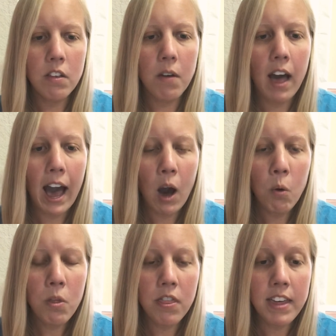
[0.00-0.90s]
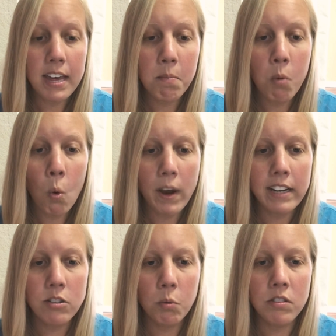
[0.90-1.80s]
how the
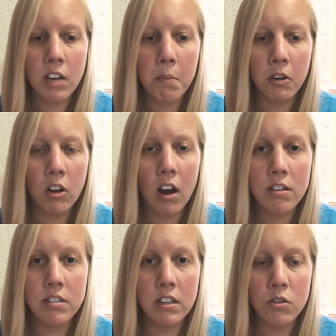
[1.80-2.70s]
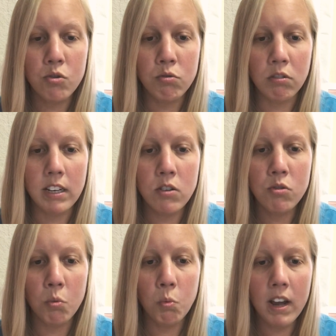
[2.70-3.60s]
point was come across in the story.
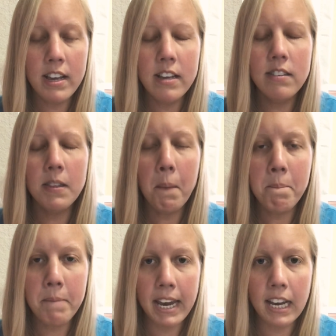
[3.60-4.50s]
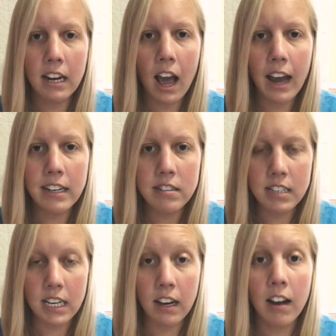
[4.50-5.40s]
So what is the main
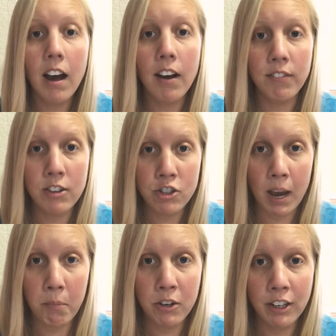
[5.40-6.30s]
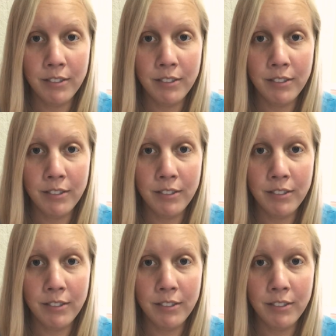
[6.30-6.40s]
idea of the chapter?